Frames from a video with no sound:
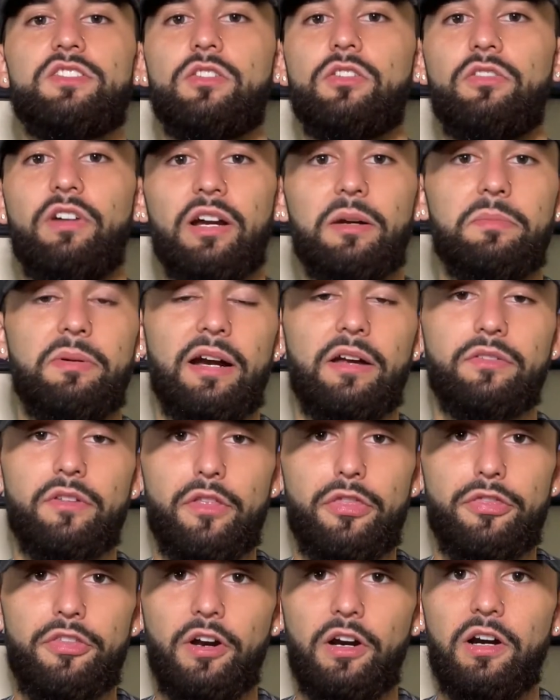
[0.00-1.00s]
Greg Brown
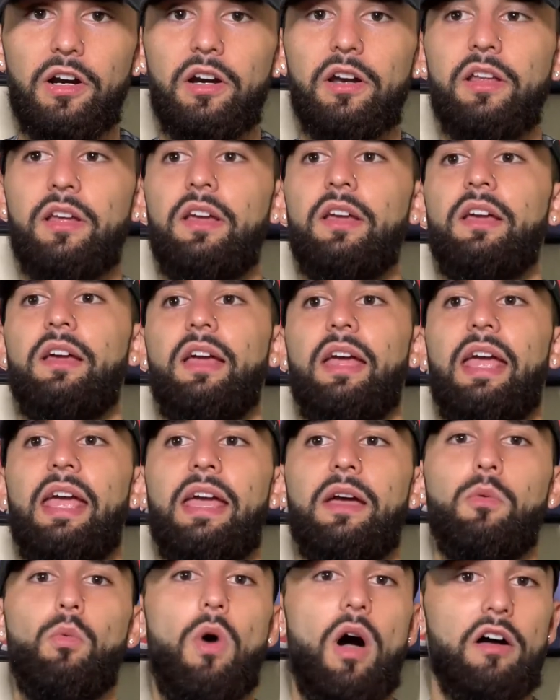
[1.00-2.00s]
III
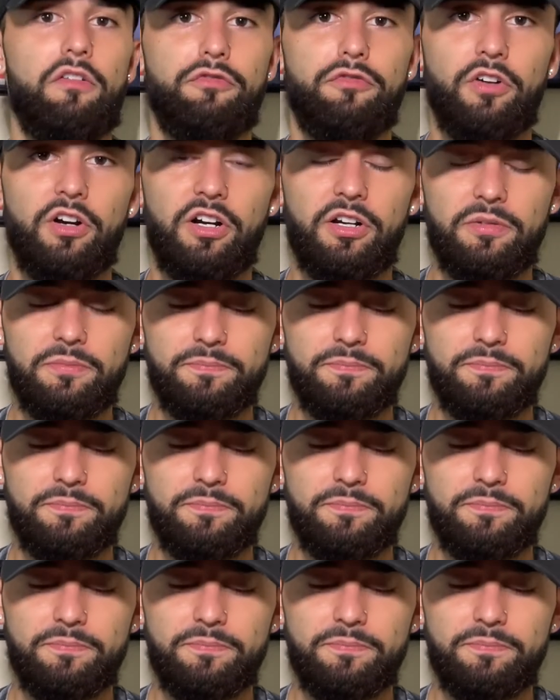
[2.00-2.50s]
and Watford.